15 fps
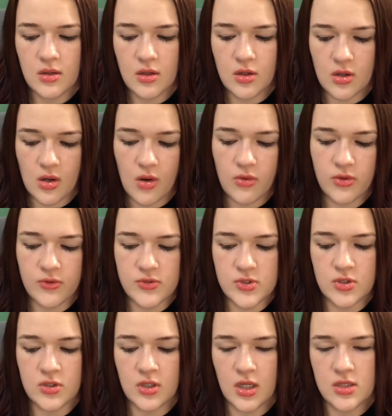growth of
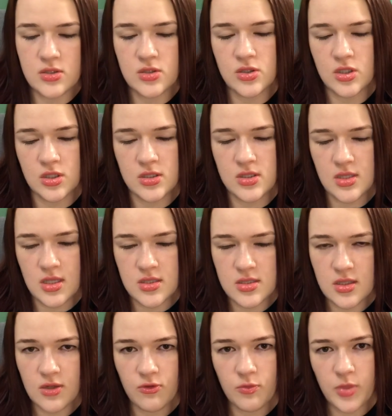certain estrogen
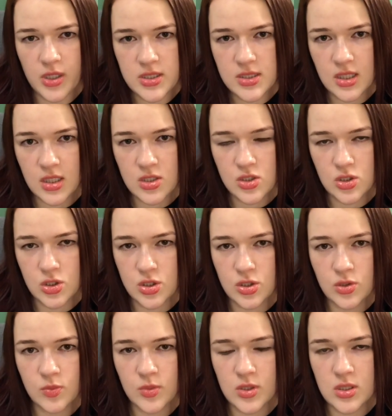sensitive breast cancer
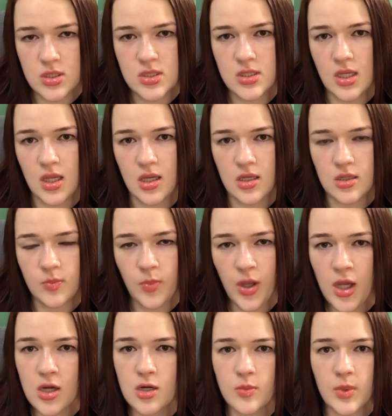tumors and
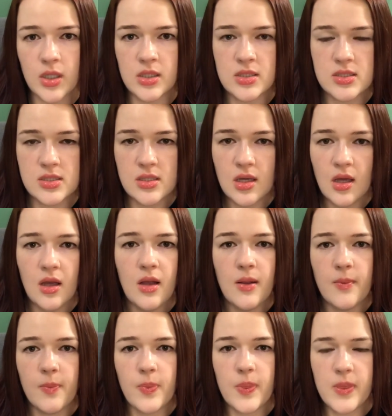parabens,
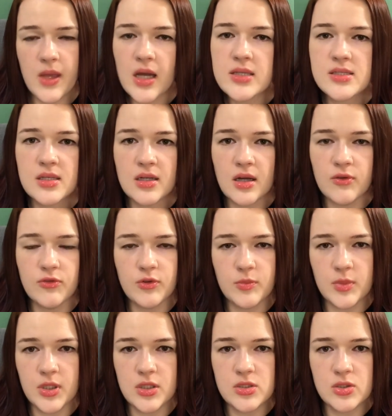that's enough for
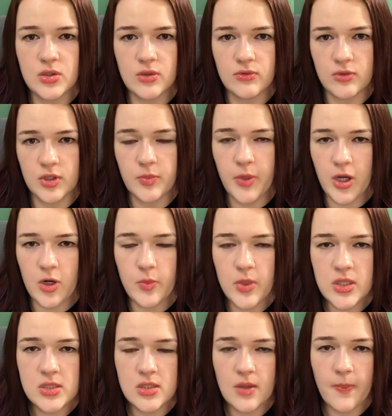me to avoid
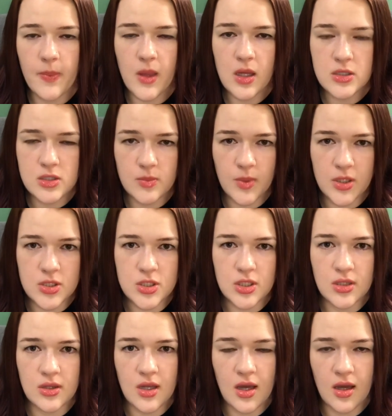parabens. Not to
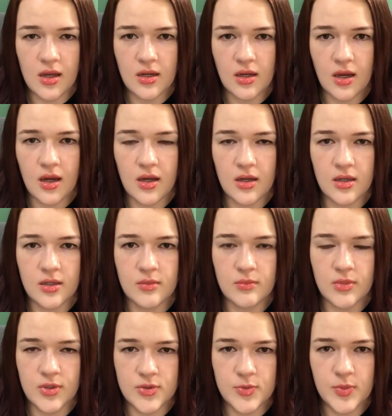mention that in
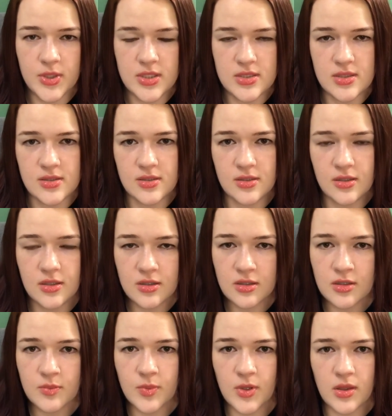most places in
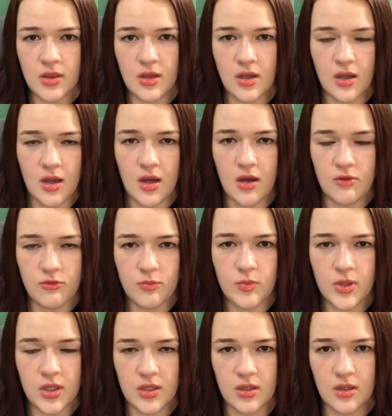Europe, they have
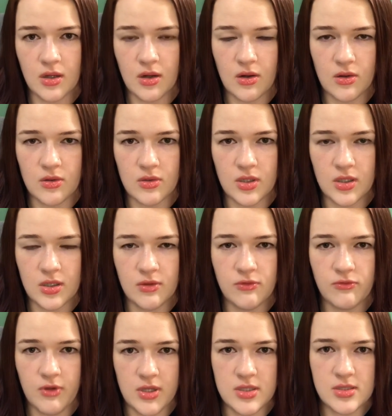been already
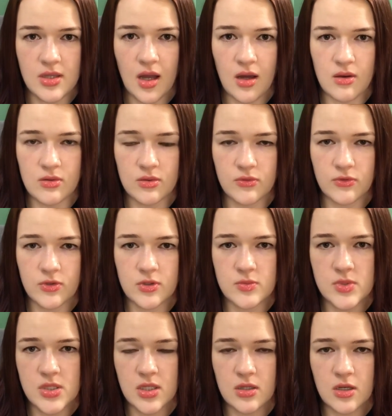phased out from
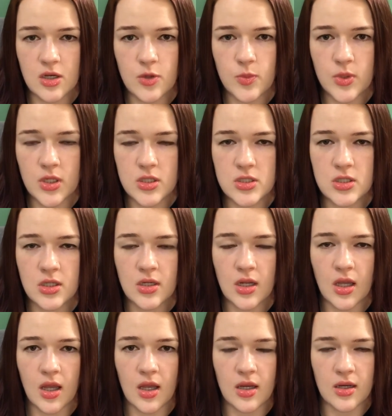skincare production,
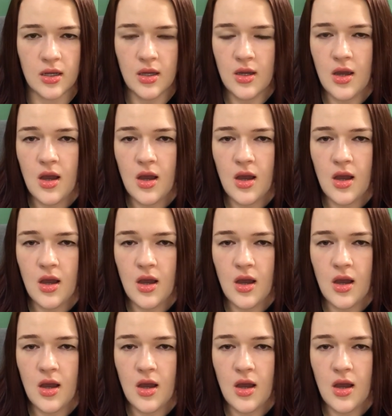and